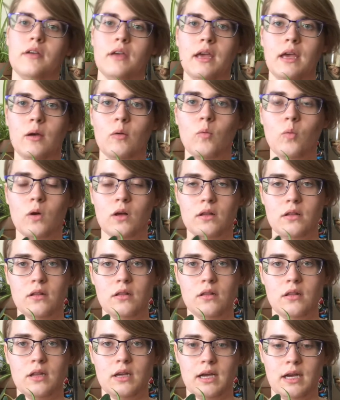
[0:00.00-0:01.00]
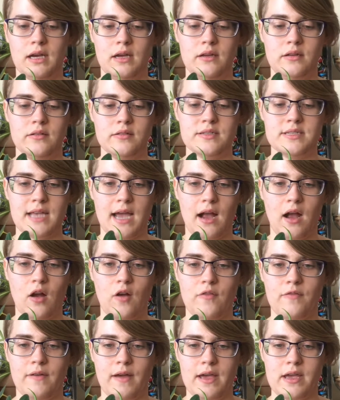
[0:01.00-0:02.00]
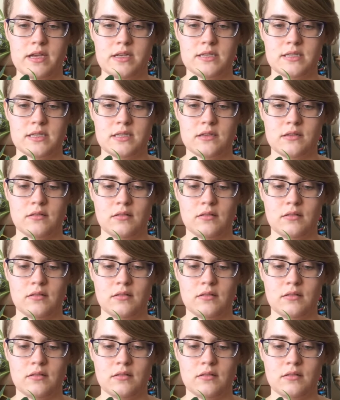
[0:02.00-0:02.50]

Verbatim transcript: it will sacrifice,